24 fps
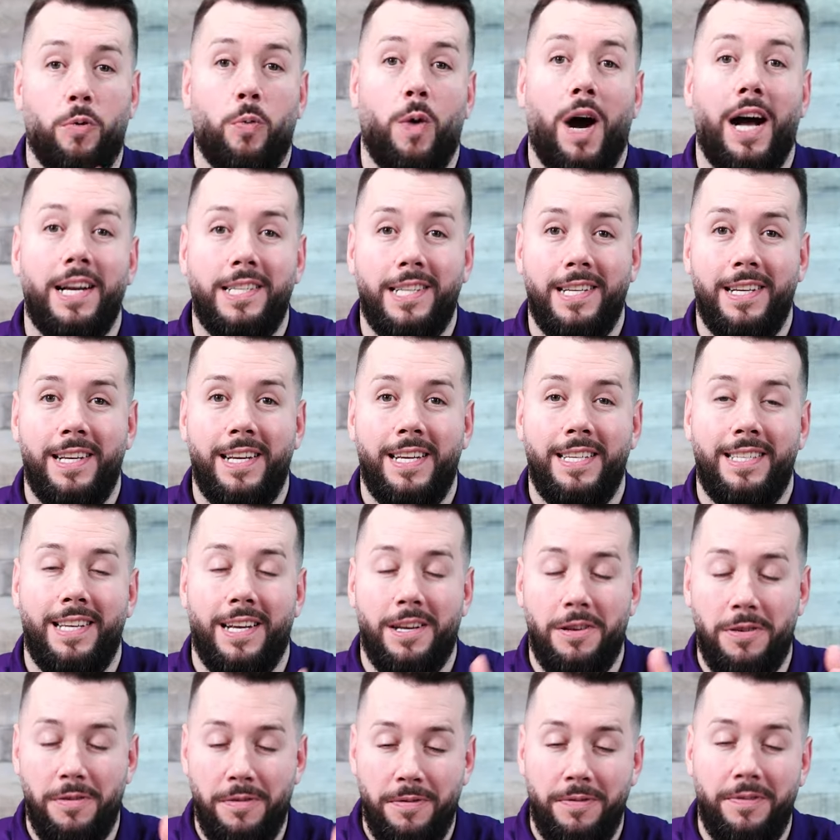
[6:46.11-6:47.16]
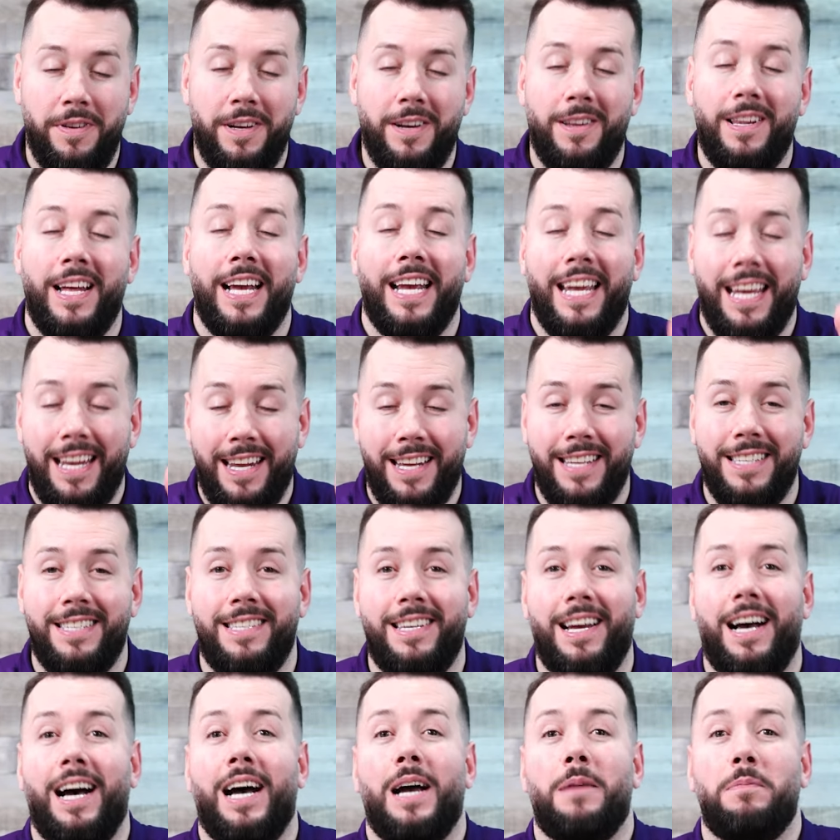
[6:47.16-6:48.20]
you're watching this and you feel like it is
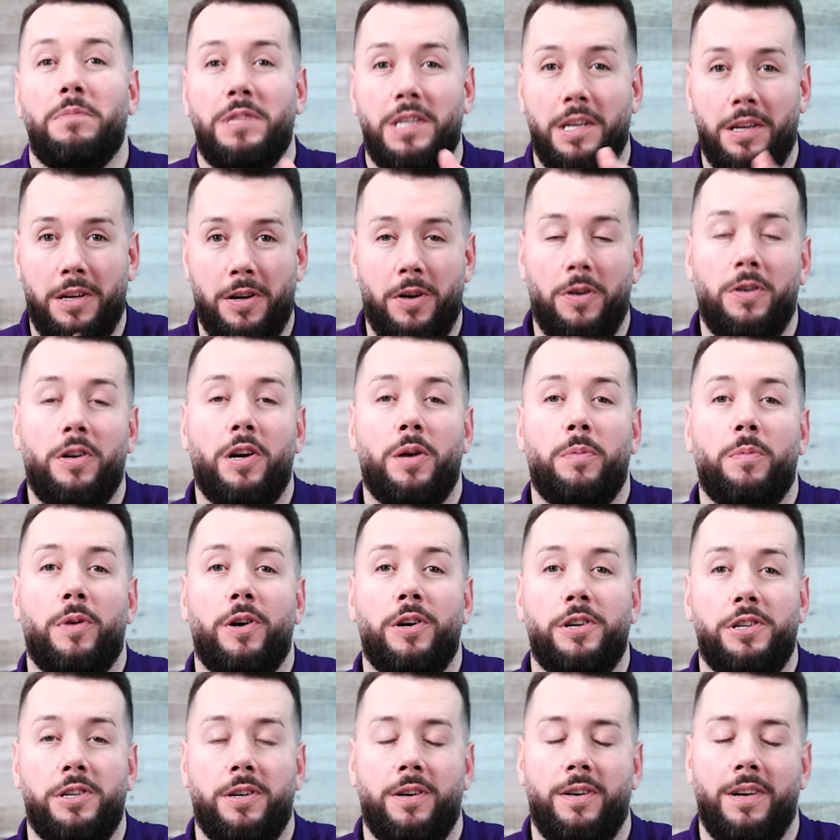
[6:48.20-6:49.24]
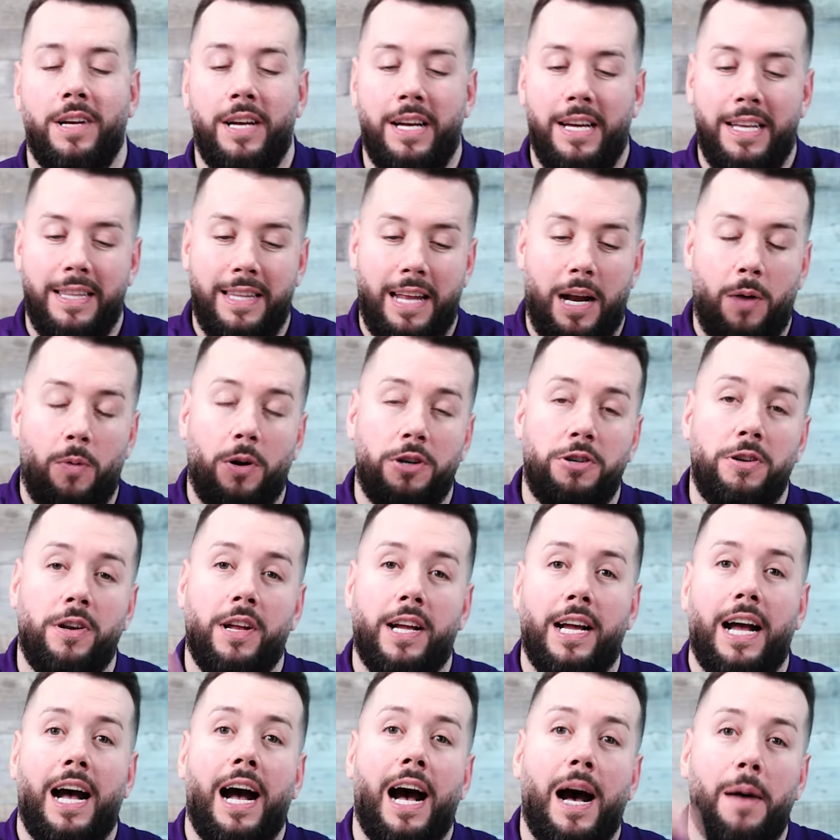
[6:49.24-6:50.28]
time to go commercial, then I want you to
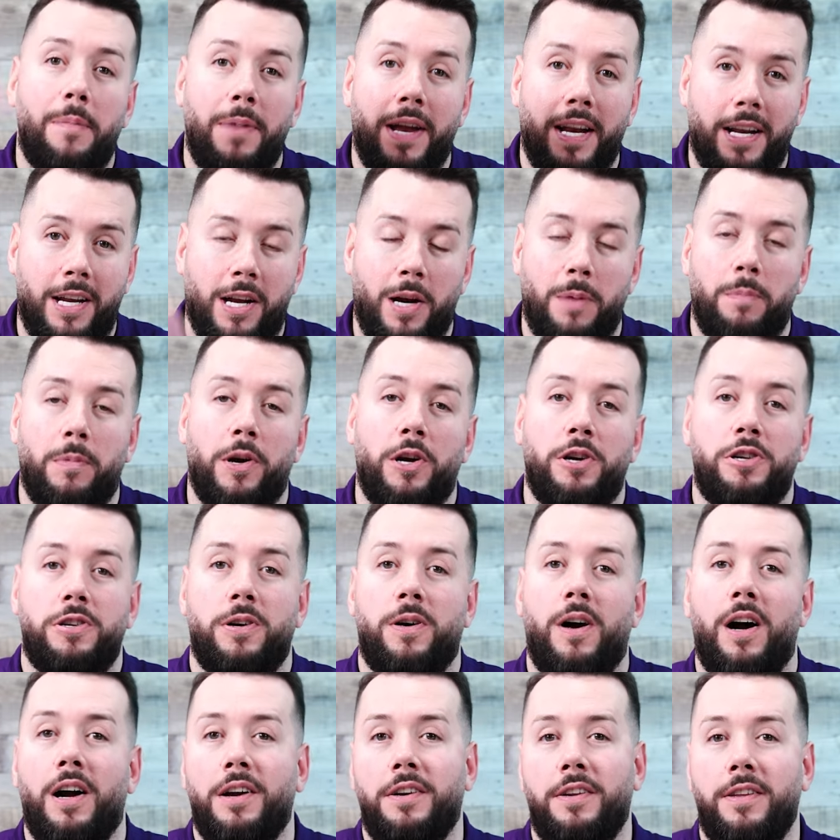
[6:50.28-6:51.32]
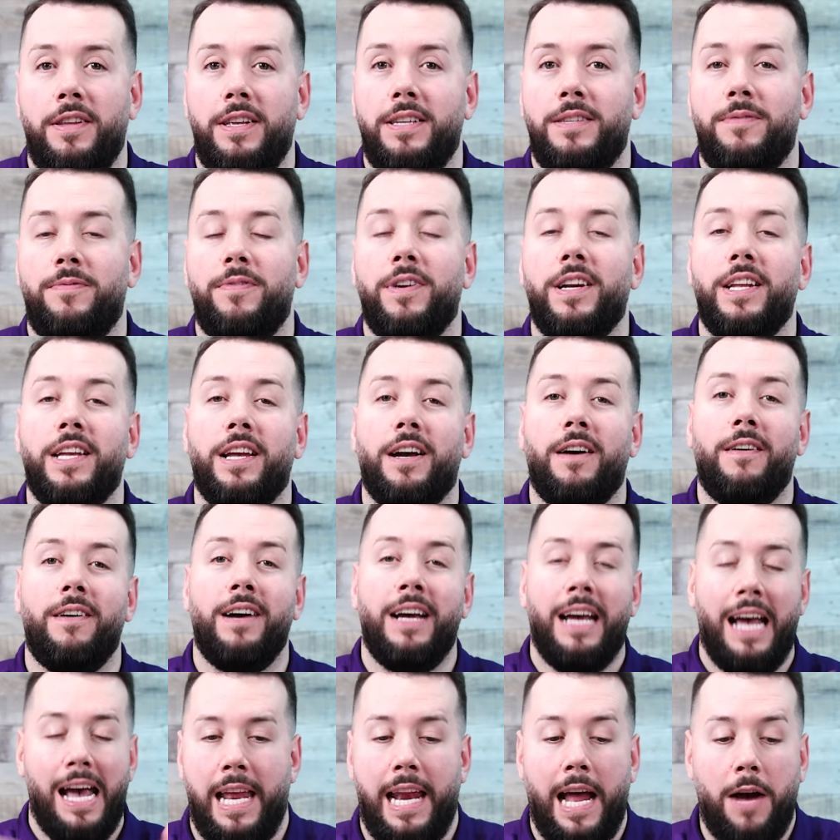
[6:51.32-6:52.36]
comment commercial under this video
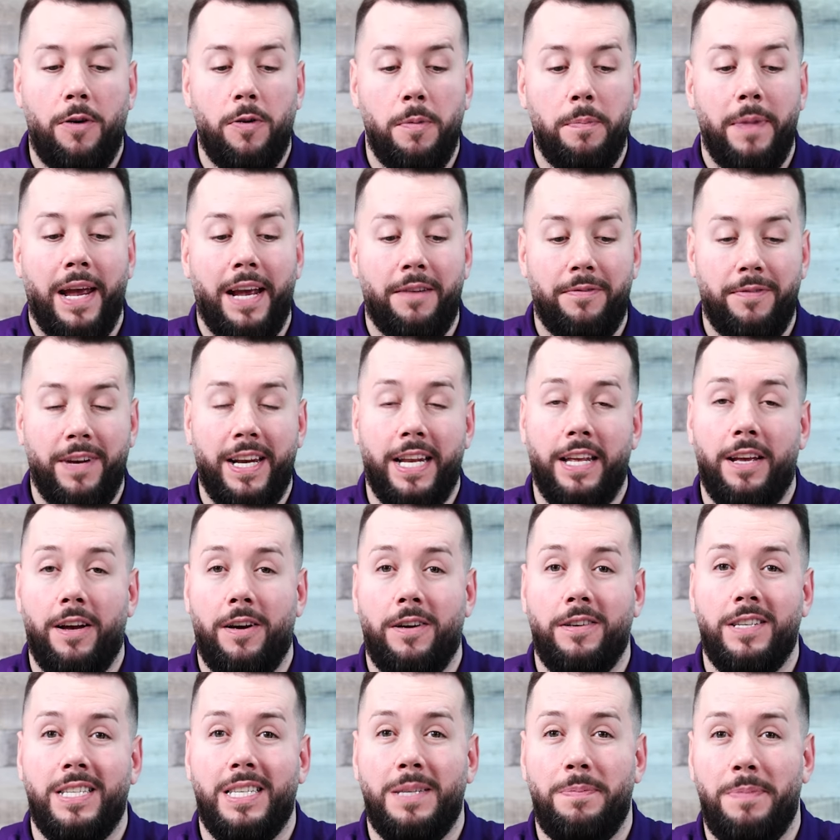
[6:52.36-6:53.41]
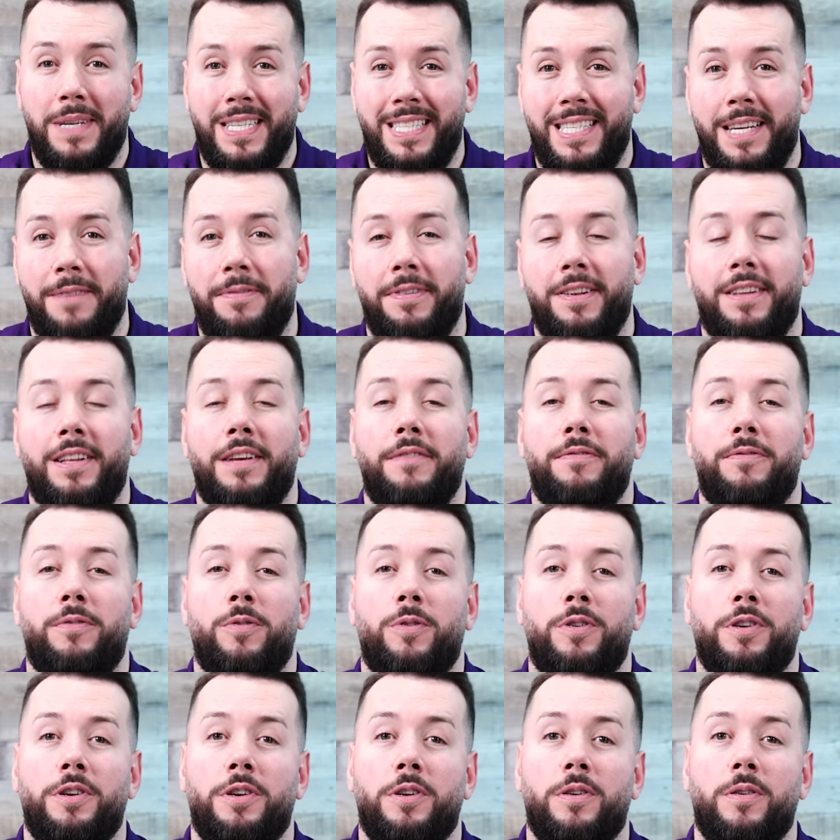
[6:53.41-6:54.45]
and I will make videos specifically
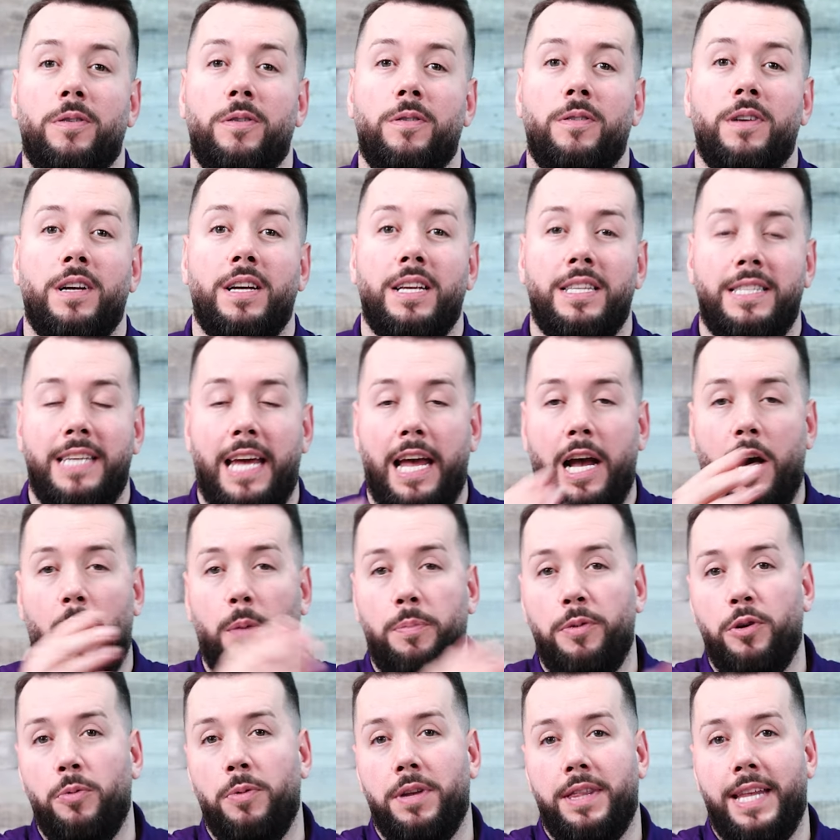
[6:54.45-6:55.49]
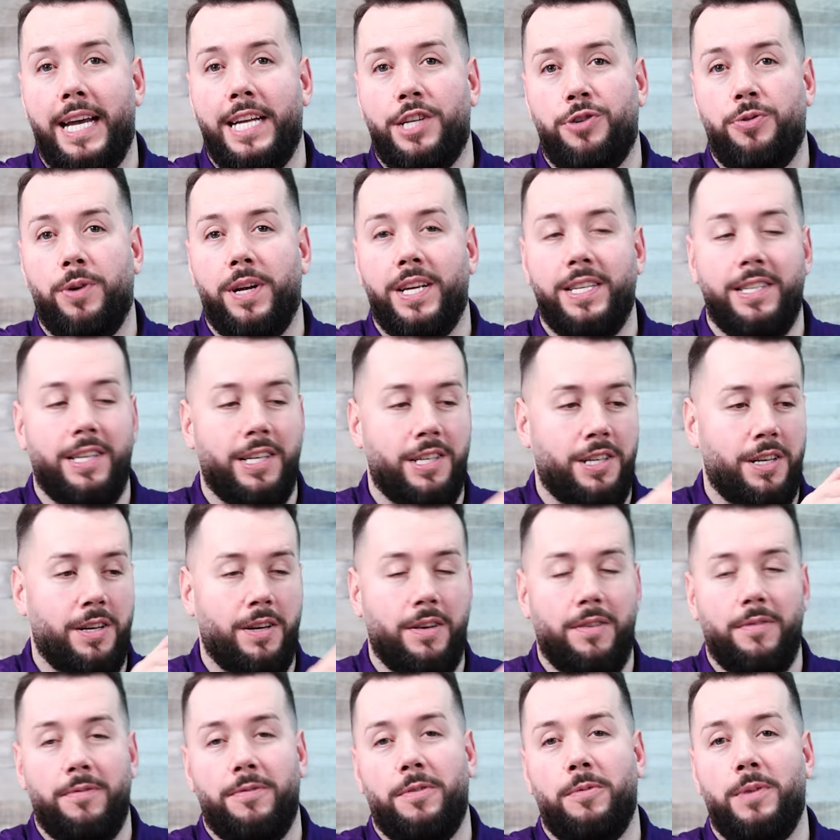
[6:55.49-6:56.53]
for you to help you with that
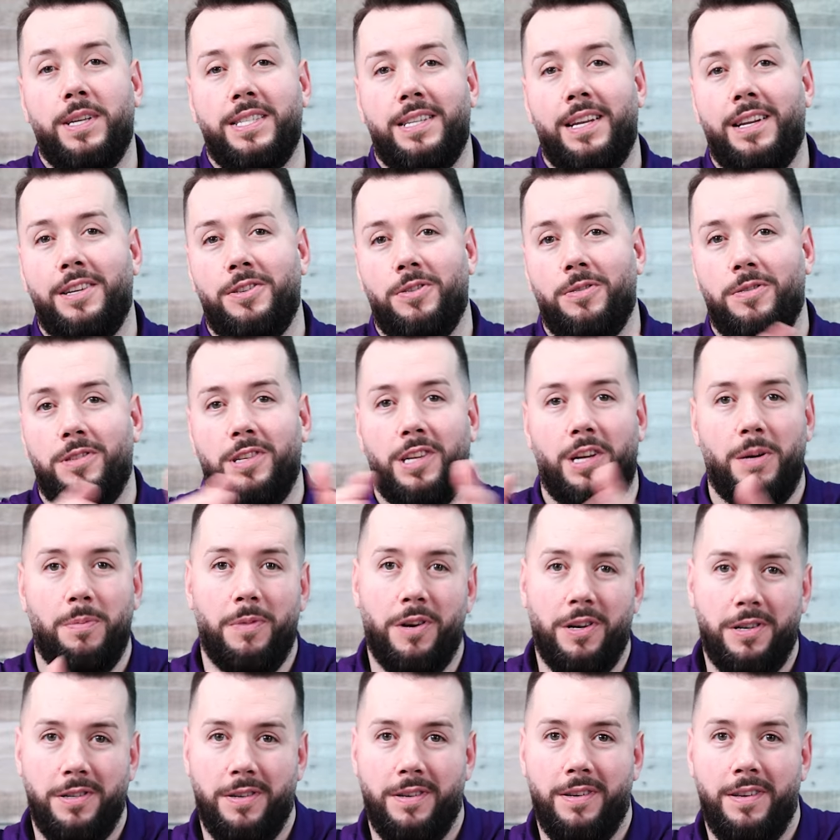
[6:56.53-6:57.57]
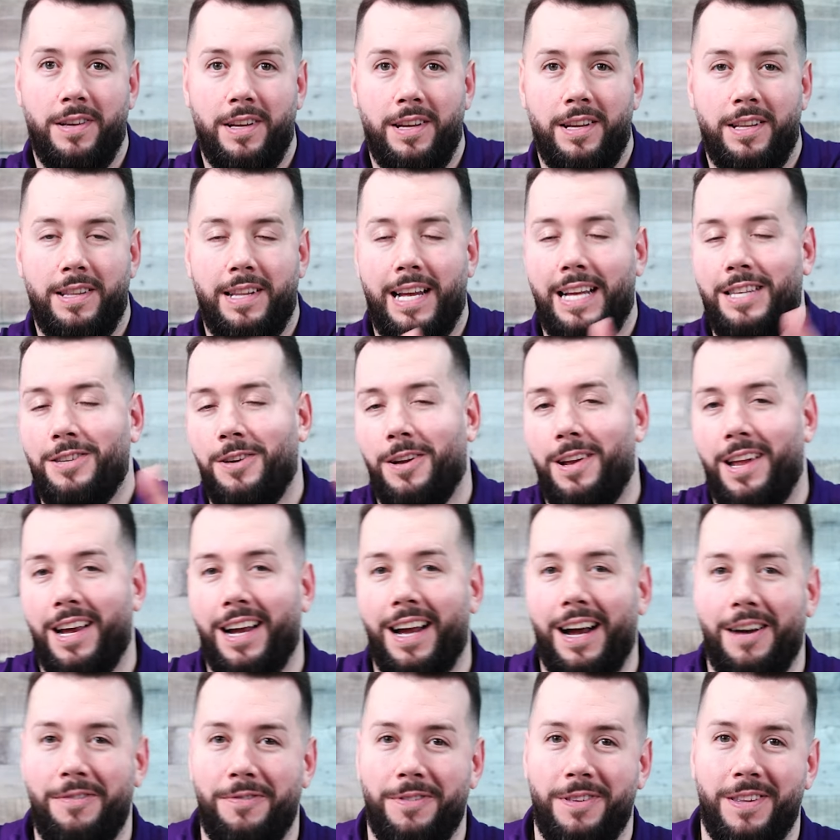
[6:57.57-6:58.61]
transition for residential to commercial. That's all I
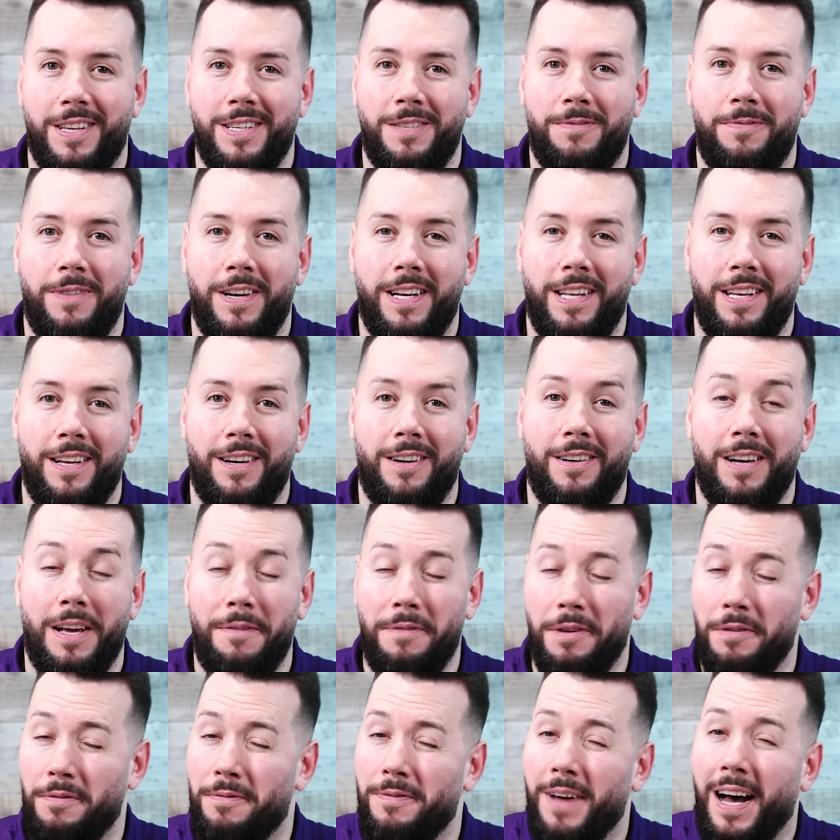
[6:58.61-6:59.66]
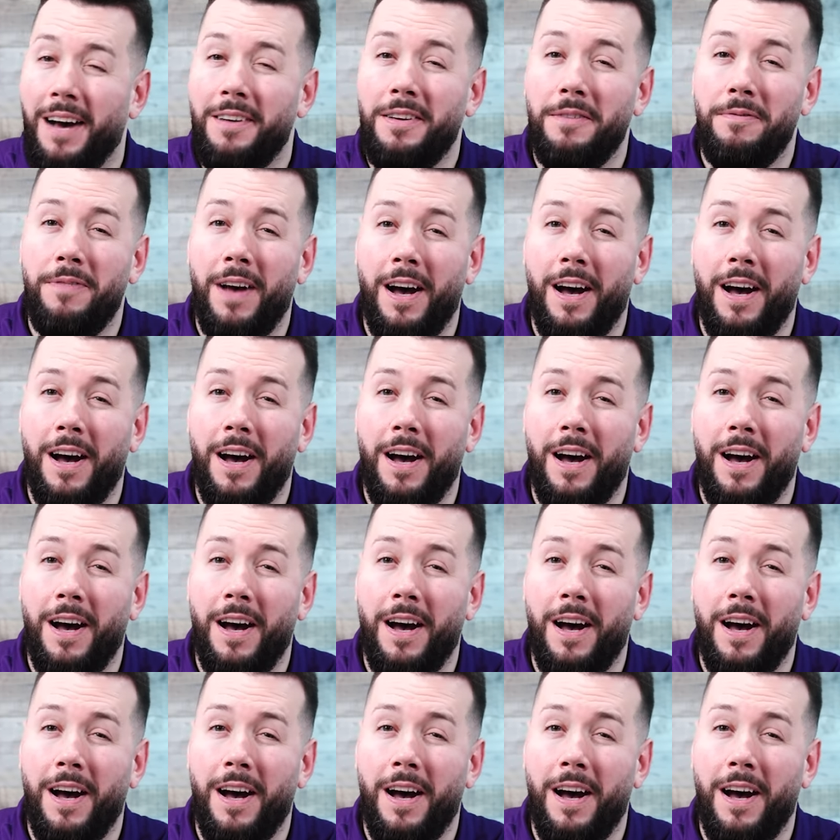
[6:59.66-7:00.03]
got for this video. If you found it